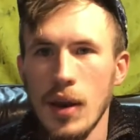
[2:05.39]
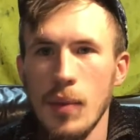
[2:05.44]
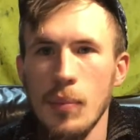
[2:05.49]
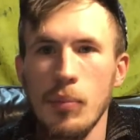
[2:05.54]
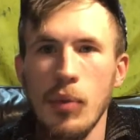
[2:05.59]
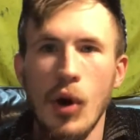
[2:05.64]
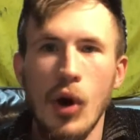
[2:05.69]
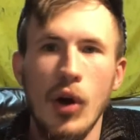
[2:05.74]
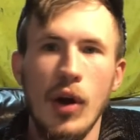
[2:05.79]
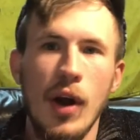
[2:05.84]

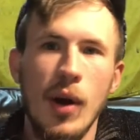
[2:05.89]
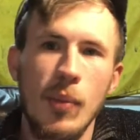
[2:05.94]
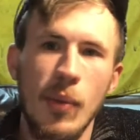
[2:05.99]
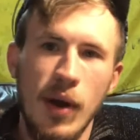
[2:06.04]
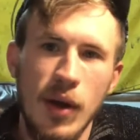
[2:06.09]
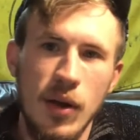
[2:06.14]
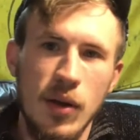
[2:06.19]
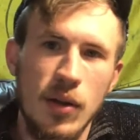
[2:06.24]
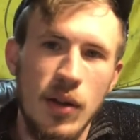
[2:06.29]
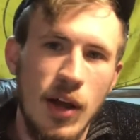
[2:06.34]
and part out
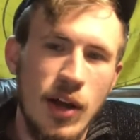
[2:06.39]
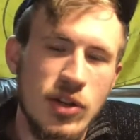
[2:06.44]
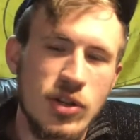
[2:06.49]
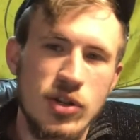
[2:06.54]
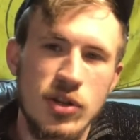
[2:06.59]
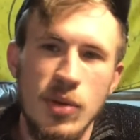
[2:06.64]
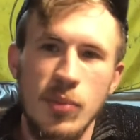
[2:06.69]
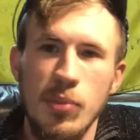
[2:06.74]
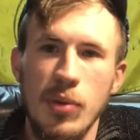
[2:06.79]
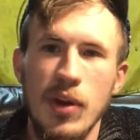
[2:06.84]
my
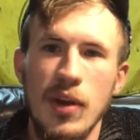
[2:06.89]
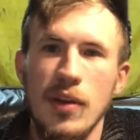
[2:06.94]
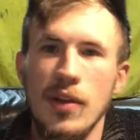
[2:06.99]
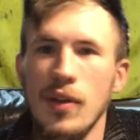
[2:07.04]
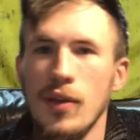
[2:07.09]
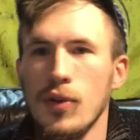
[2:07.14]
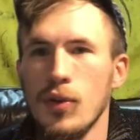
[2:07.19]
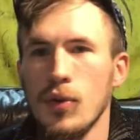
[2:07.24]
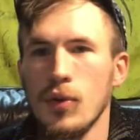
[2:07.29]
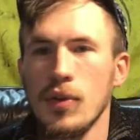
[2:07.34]
collection in
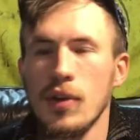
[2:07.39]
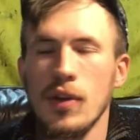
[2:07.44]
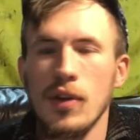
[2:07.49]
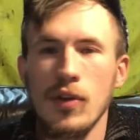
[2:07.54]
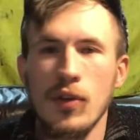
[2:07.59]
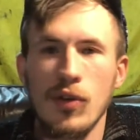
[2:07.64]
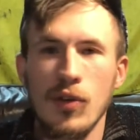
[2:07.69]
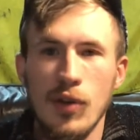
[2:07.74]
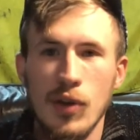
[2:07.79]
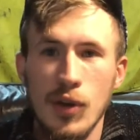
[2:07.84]
pieces so it's
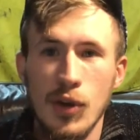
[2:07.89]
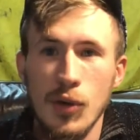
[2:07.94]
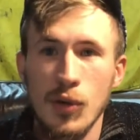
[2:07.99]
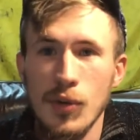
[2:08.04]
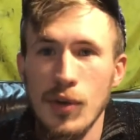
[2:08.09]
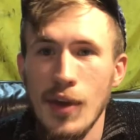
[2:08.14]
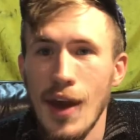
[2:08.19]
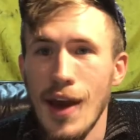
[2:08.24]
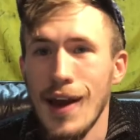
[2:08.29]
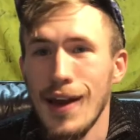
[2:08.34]
easier to
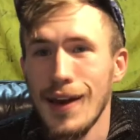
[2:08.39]
use.